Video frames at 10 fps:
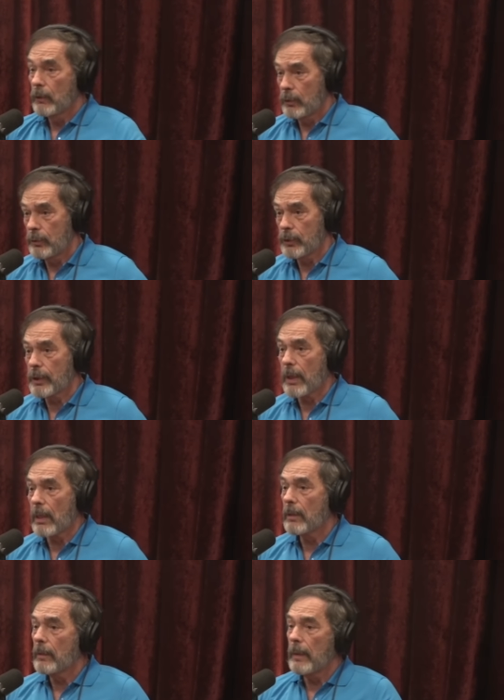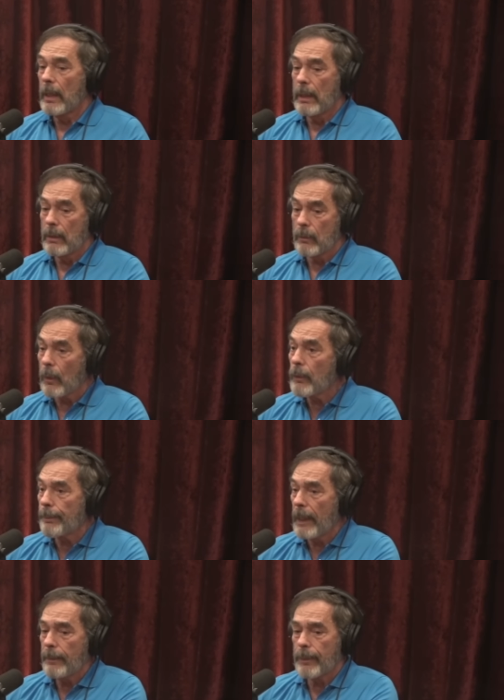to Chicago and wrote a
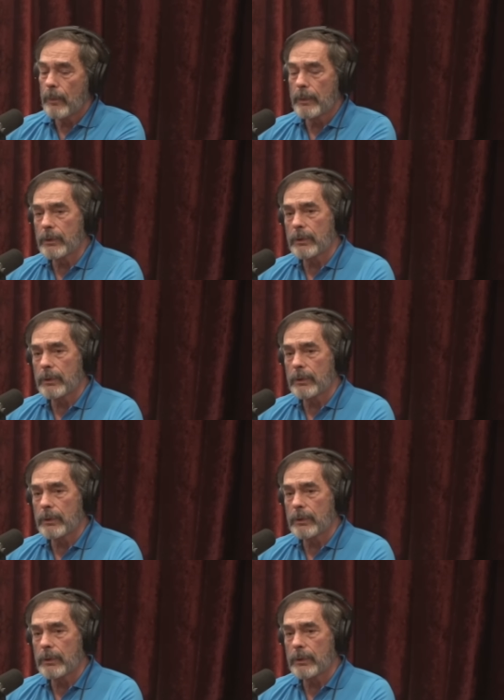paper which